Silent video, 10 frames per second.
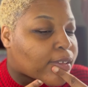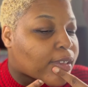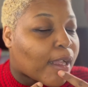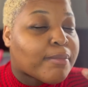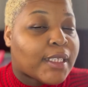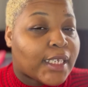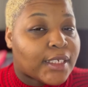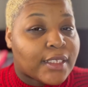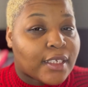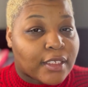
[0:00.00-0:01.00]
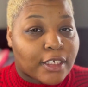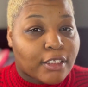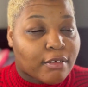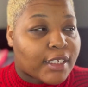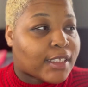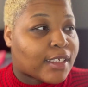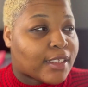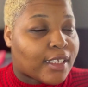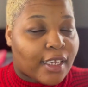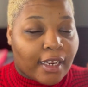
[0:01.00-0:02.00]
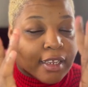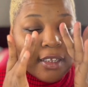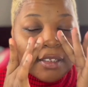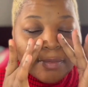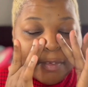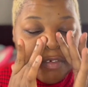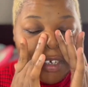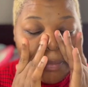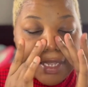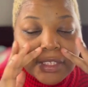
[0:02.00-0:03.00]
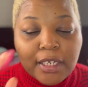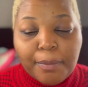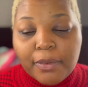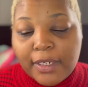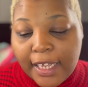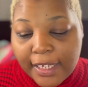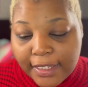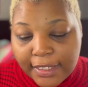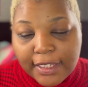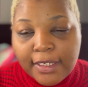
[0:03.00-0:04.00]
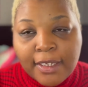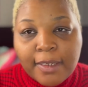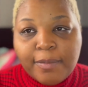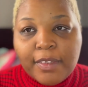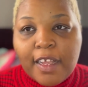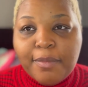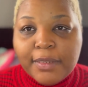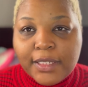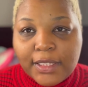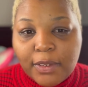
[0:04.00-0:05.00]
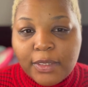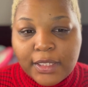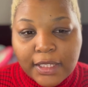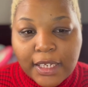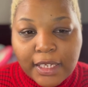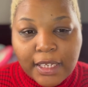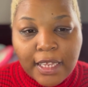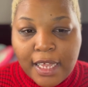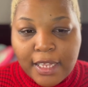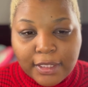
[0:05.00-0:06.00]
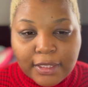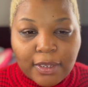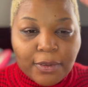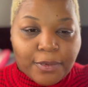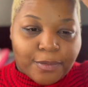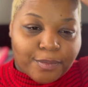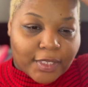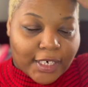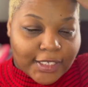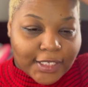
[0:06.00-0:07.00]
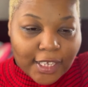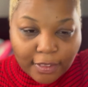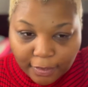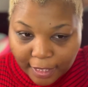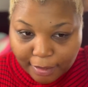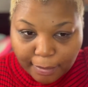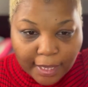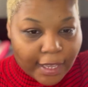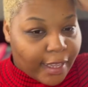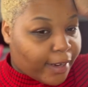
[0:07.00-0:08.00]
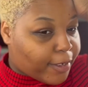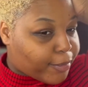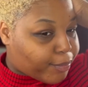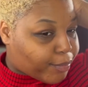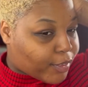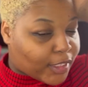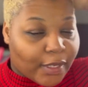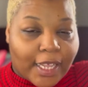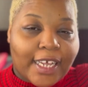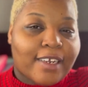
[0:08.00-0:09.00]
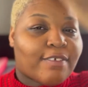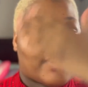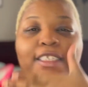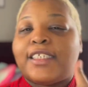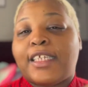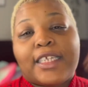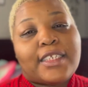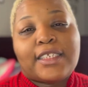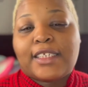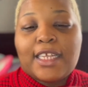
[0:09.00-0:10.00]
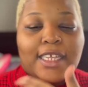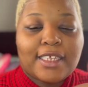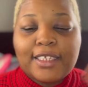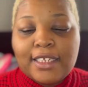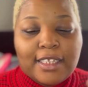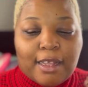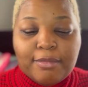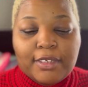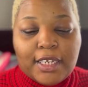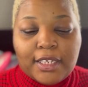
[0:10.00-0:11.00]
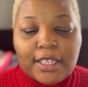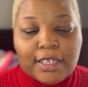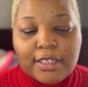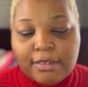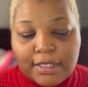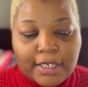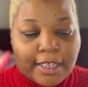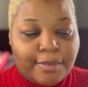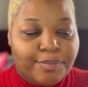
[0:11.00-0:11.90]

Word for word: I'm thinking it's because of stress, because like for the past couple of days I've been so sick. And I just got to cut my hair, so I gotta fix this because I'm trying to look cute today.